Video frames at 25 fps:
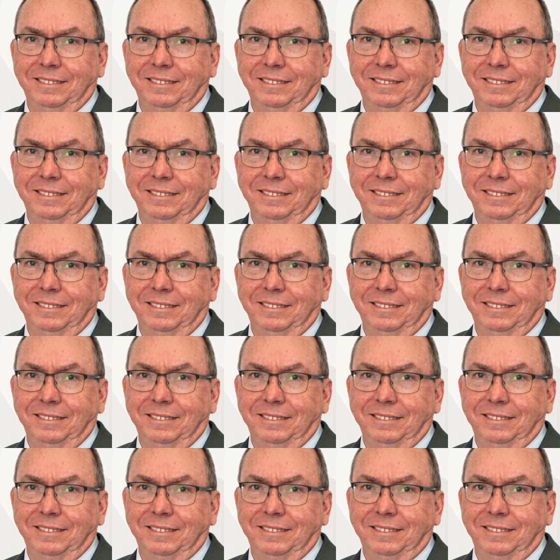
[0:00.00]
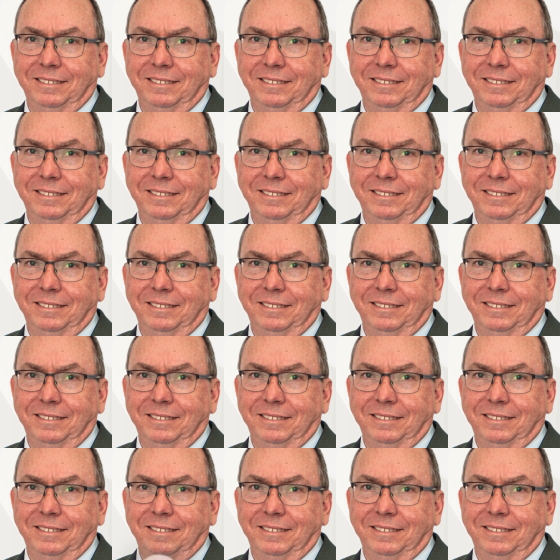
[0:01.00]

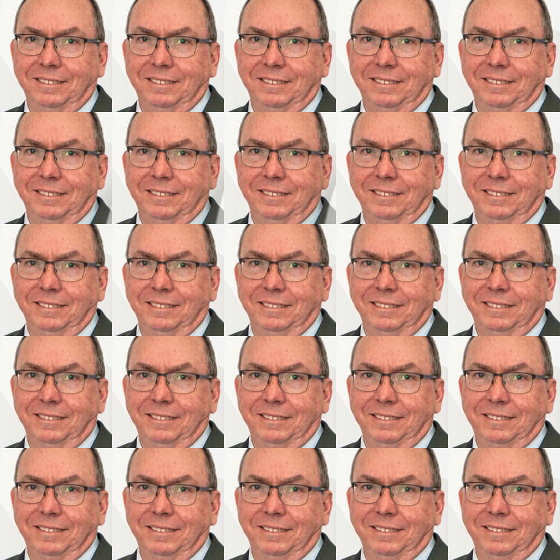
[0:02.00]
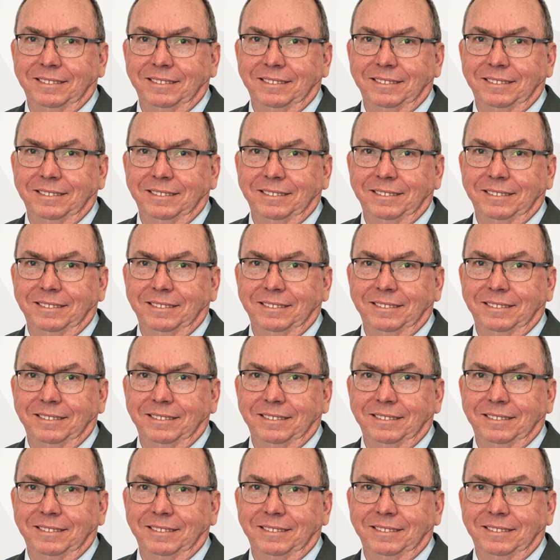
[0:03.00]

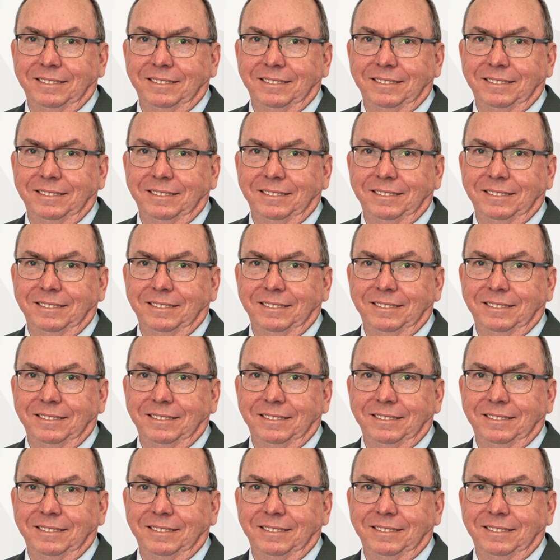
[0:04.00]
The face doesn't move, so there is nothing to read.